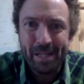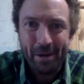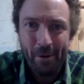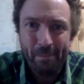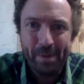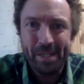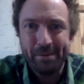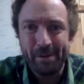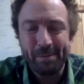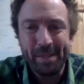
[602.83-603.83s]

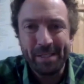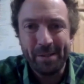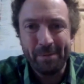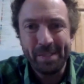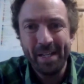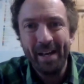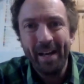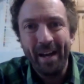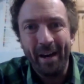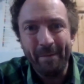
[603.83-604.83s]
on-pitch rugby tops?
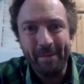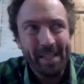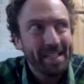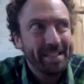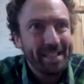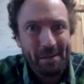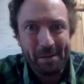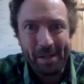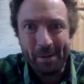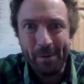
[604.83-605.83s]
and actually
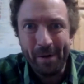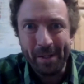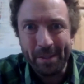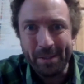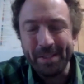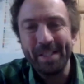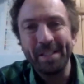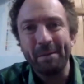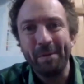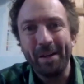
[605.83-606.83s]
looking quite good in
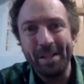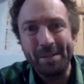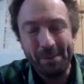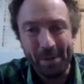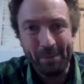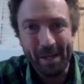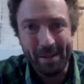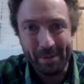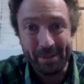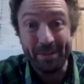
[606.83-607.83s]
them, like enjoying wearing
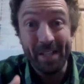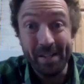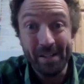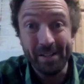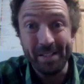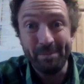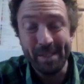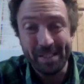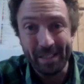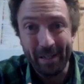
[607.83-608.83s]
them because they're nice
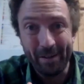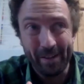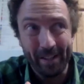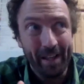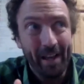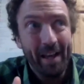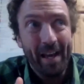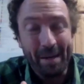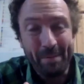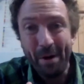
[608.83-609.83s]
bits of clothing.
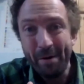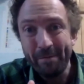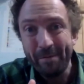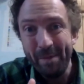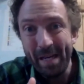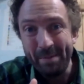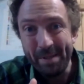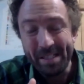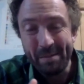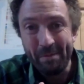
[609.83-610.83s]
And apart from maybe
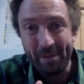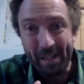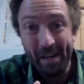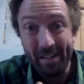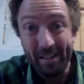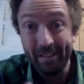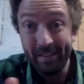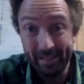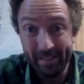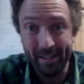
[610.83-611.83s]
some of the colour,
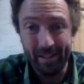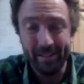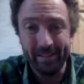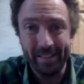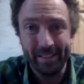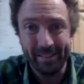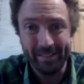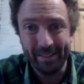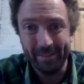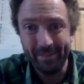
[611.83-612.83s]

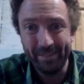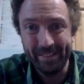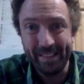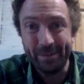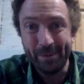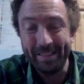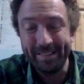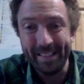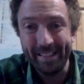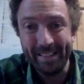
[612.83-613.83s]
sort of
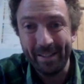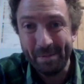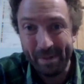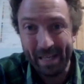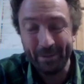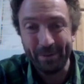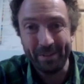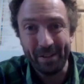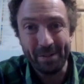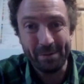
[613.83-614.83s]
T20 IPL
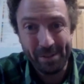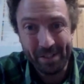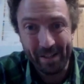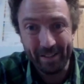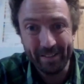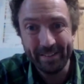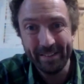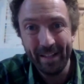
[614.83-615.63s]
style shirts,